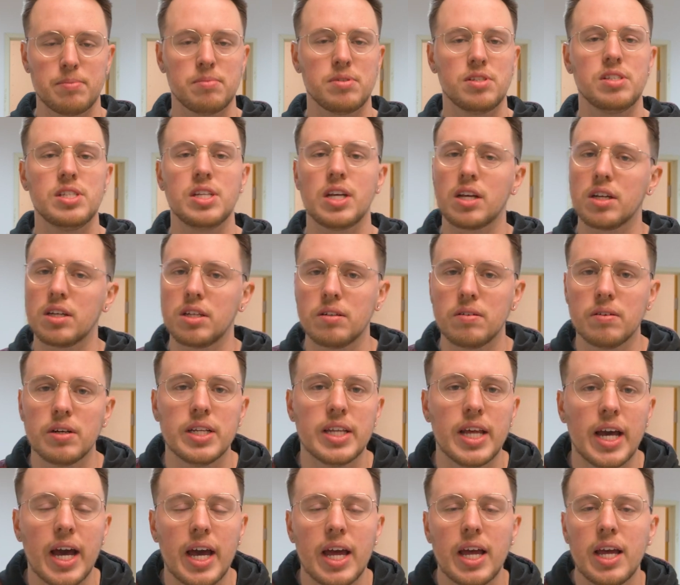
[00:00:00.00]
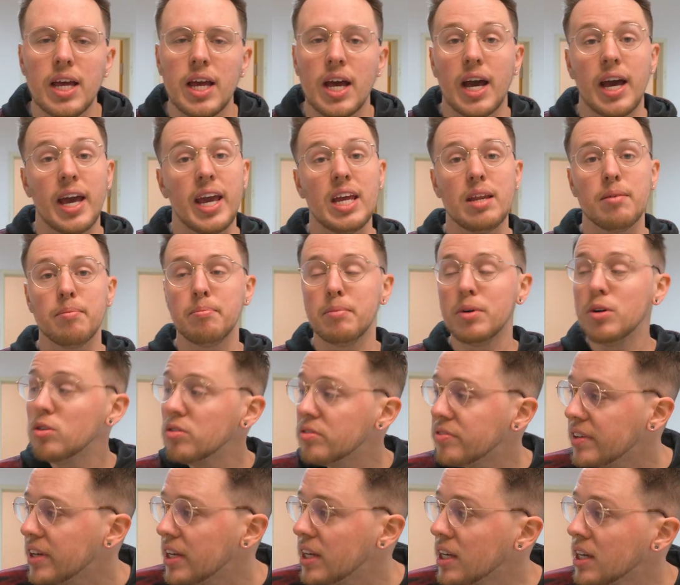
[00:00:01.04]
I'm sick of doing that. I hate
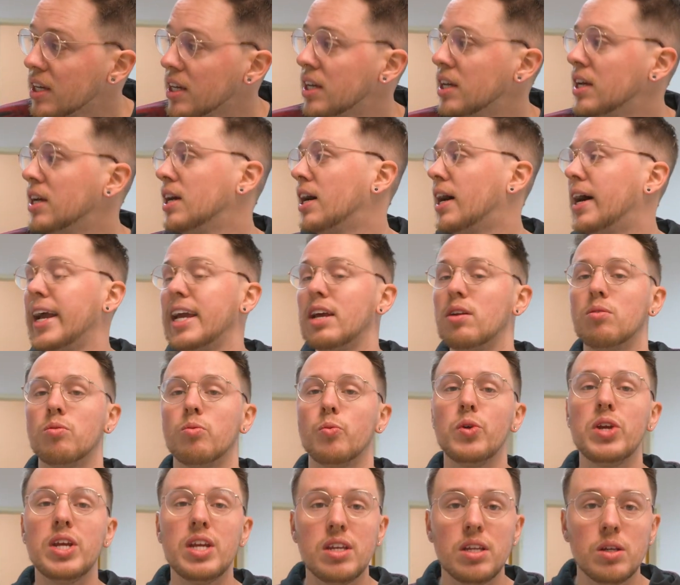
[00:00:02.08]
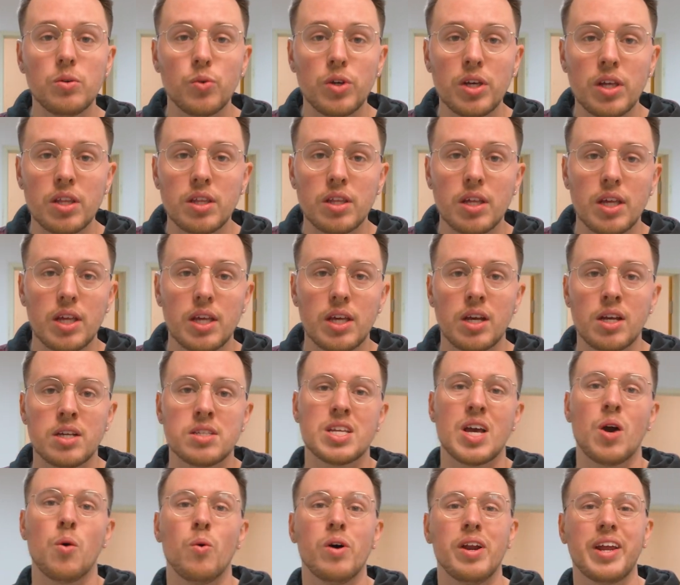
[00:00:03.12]
moving, I hate redoing
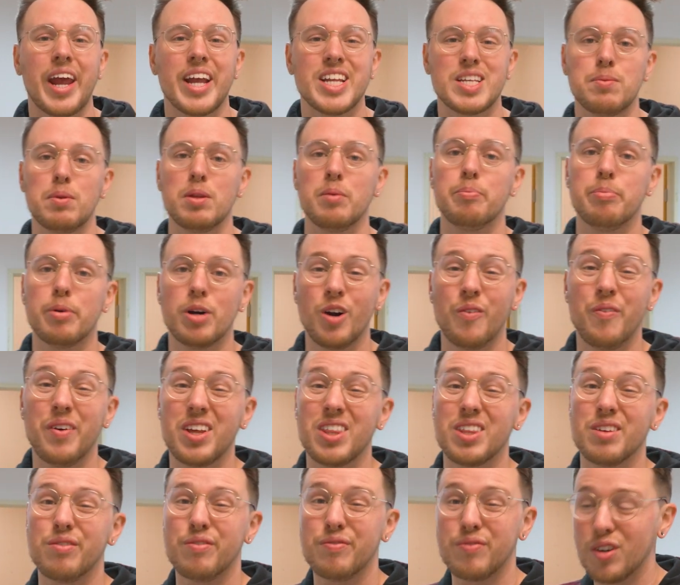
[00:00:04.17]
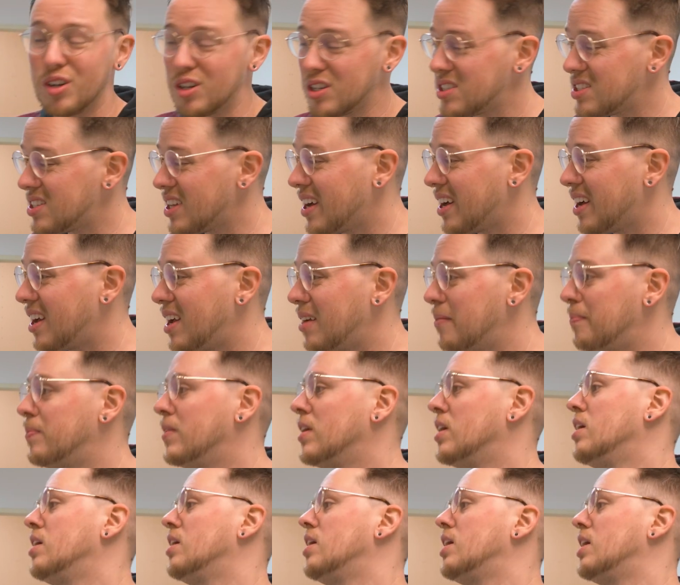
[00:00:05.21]
things. I wanna get something perfect the first time
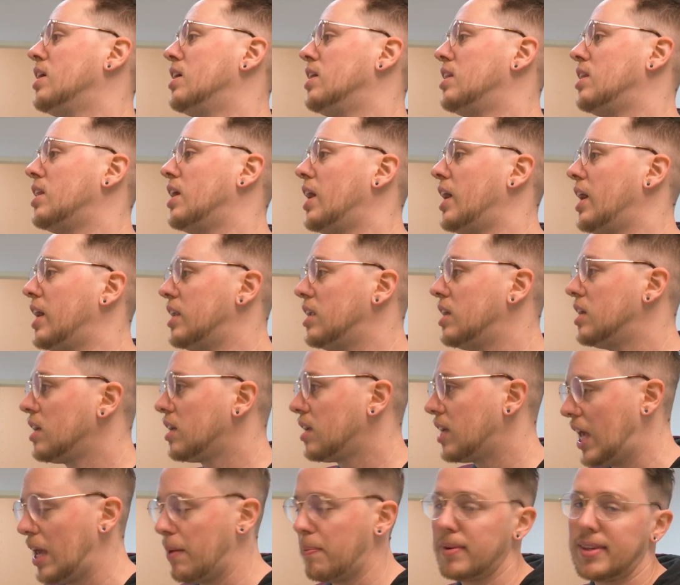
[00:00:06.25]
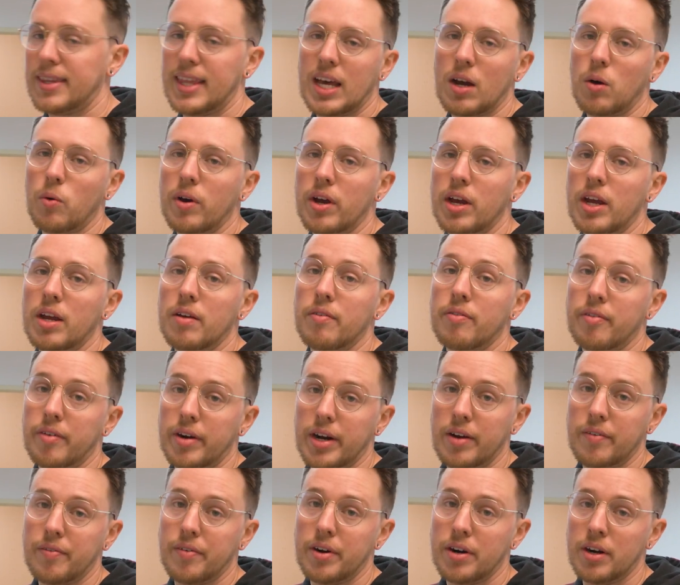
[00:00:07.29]
and then keep it that way
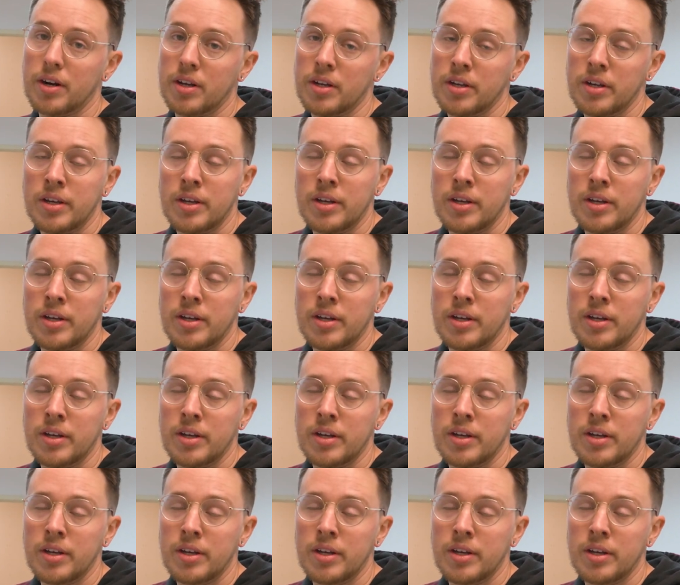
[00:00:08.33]
forever.